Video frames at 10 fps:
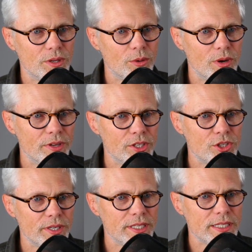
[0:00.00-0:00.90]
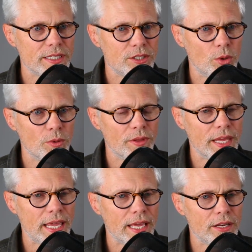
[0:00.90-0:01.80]
who have injuries and told that
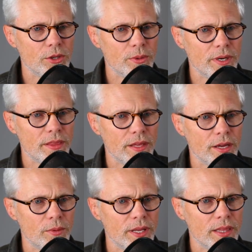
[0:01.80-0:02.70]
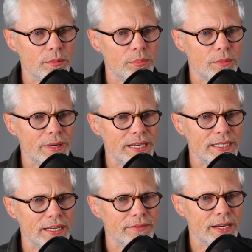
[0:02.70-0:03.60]
they can't do anything, read the book by
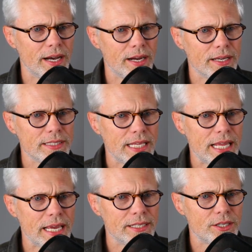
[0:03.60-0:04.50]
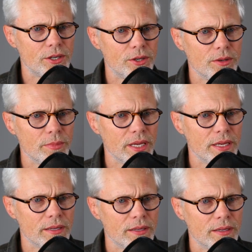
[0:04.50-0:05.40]
David Goggins, Can't Hurt Me.